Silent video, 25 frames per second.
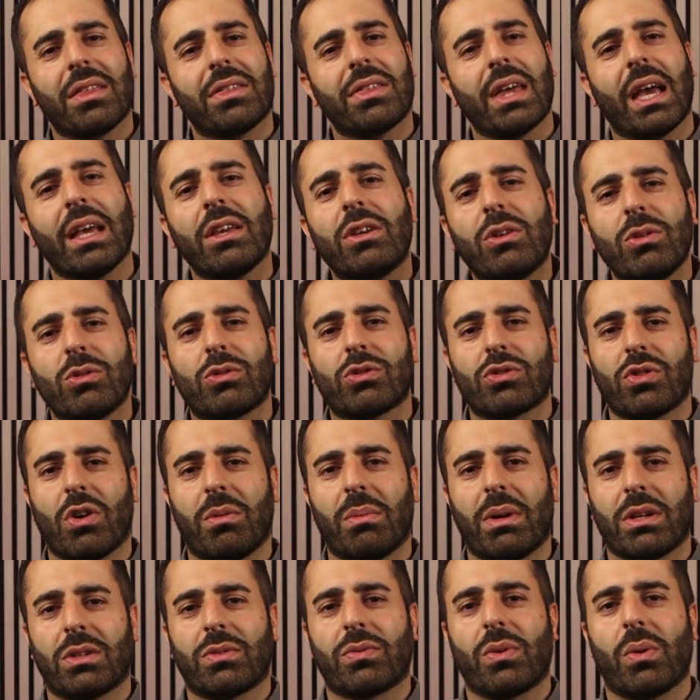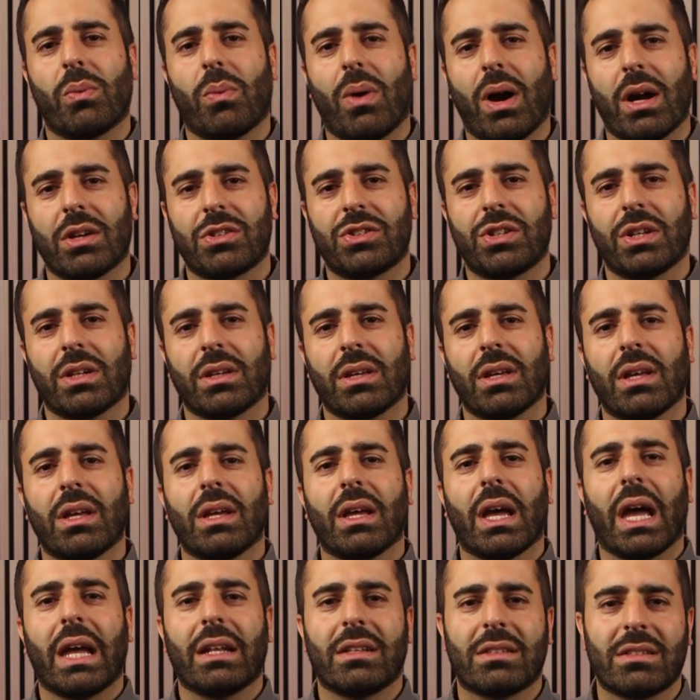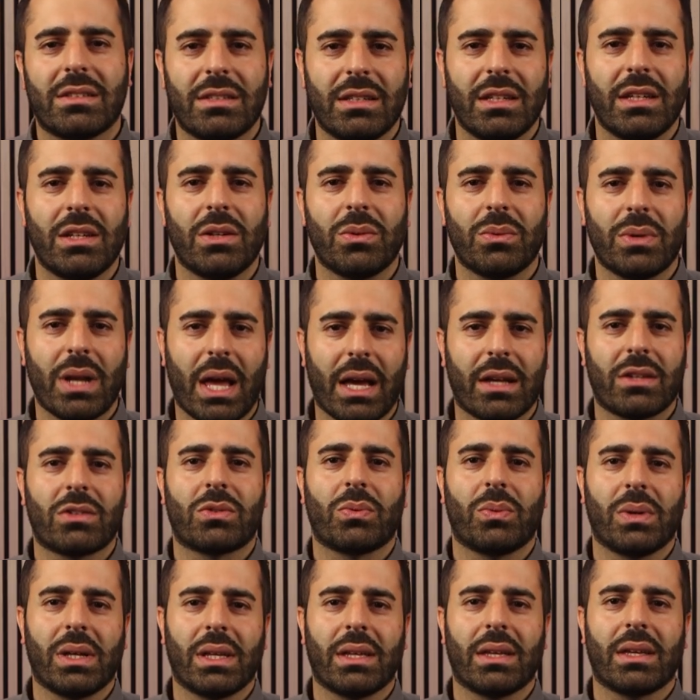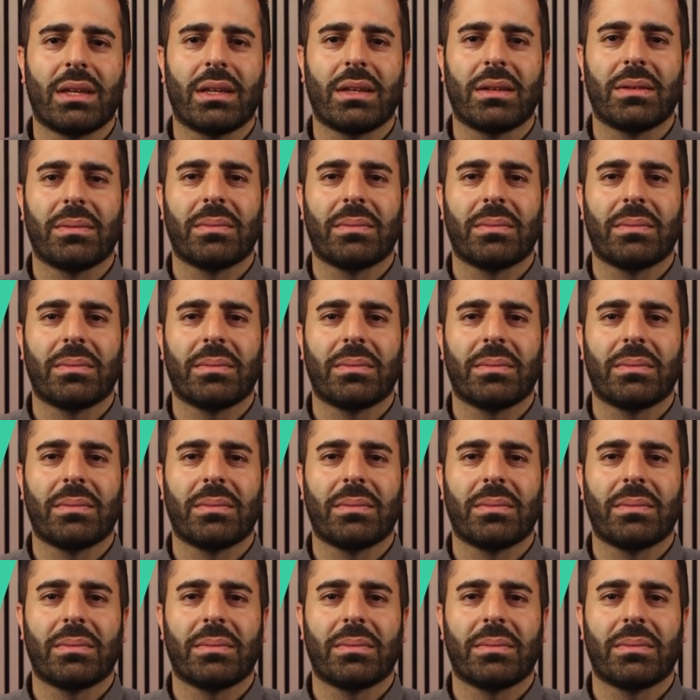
Thank you so much for watching, and see you next week.